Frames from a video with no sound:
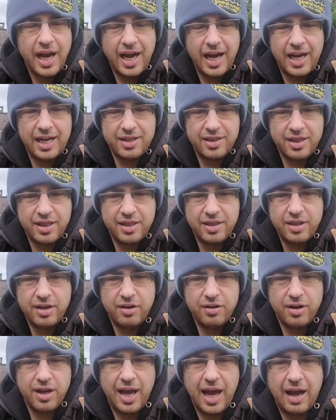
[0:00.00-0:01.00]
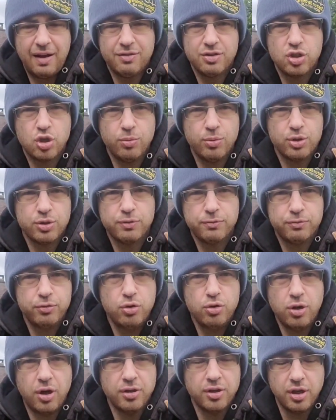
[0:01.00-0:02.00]
and they have so much
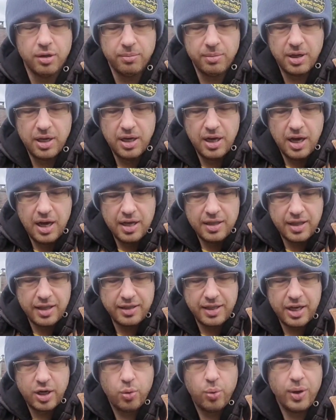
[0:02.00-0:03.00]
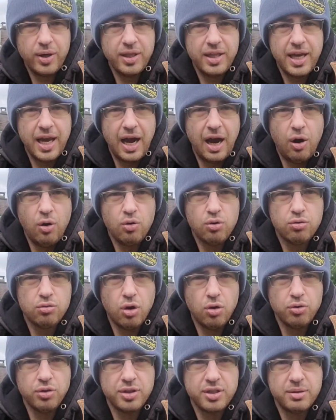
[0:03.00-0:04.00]
fruit on them that they quickly
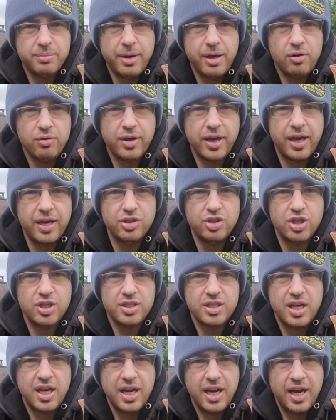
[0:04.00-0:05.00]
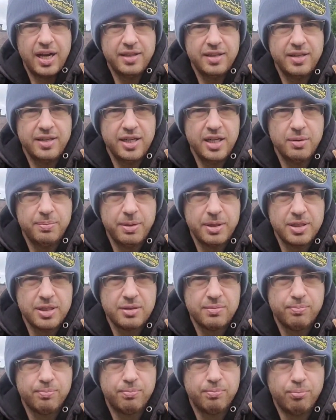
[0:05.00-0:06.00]
outgrow the tomato cages and they need a
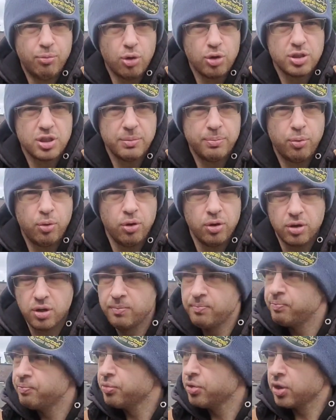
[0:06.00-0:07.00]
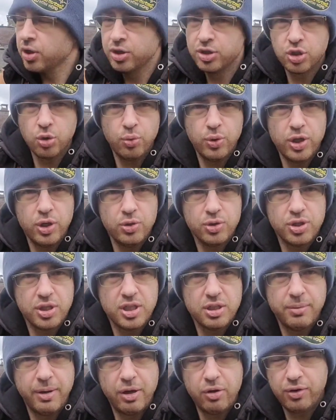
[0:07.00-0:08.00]
bit more support. So we use the
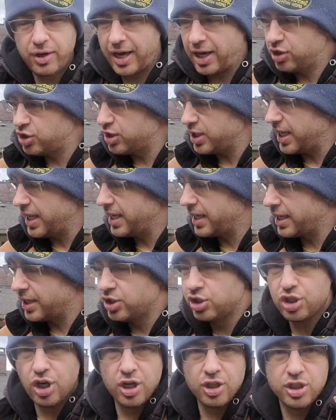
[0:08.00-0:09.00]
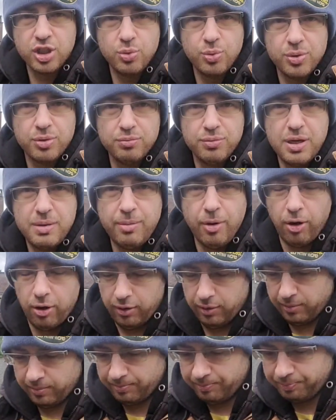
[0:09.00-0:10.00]
tomato cages in conjunction with
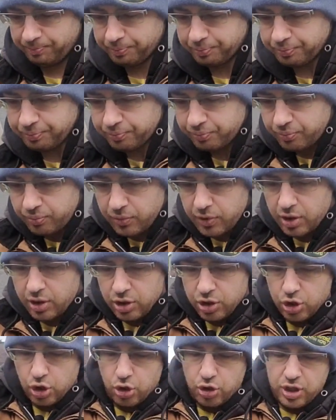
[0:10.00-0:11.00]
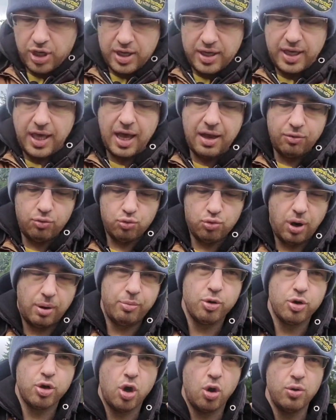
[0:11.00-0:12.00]
rebar. So you can get
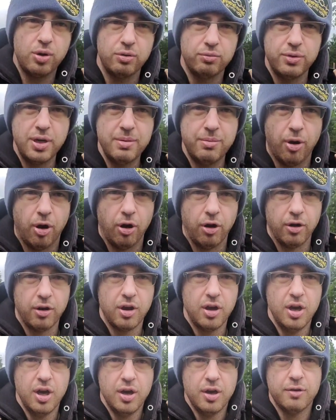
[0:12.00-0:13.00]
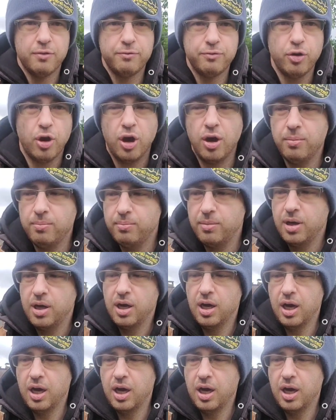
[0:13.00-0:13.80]
rubber coated rebar from